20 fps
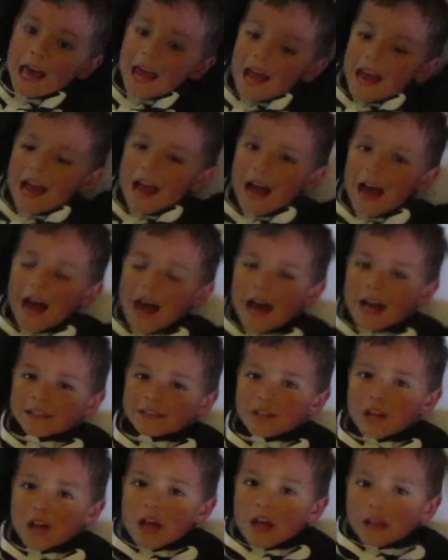Oh, it
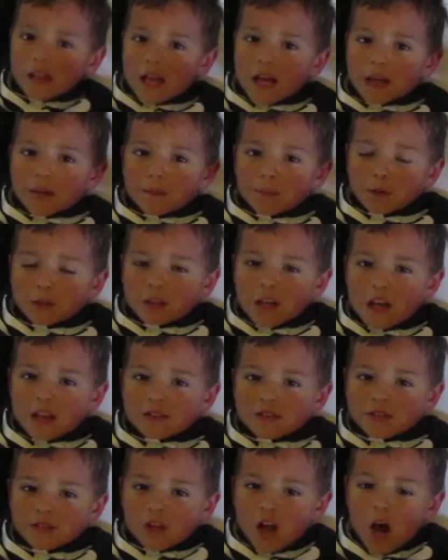has, like,
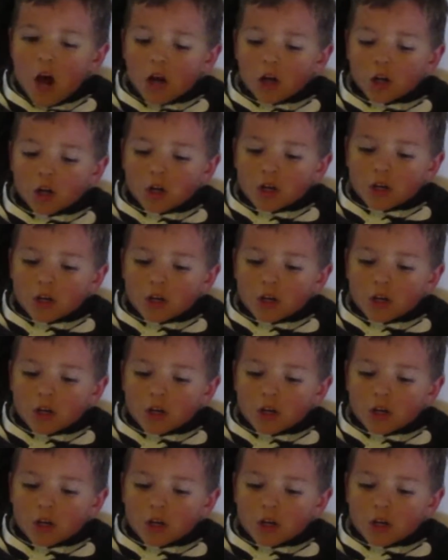pretend soccer